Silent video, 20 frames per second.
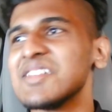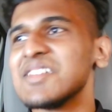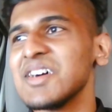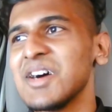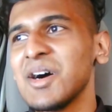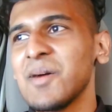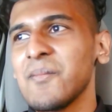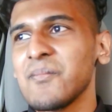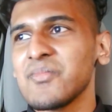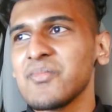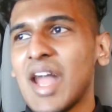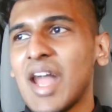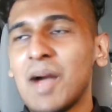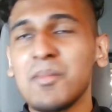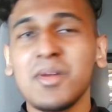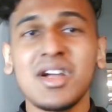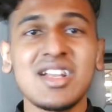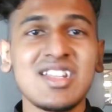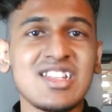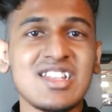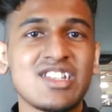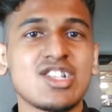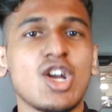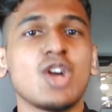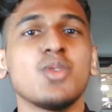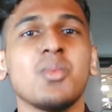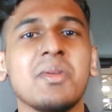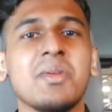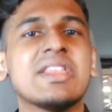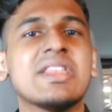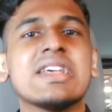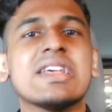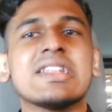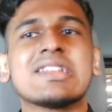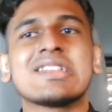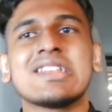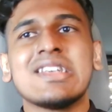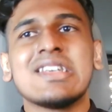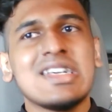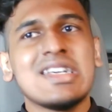I'm going to start with
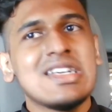this.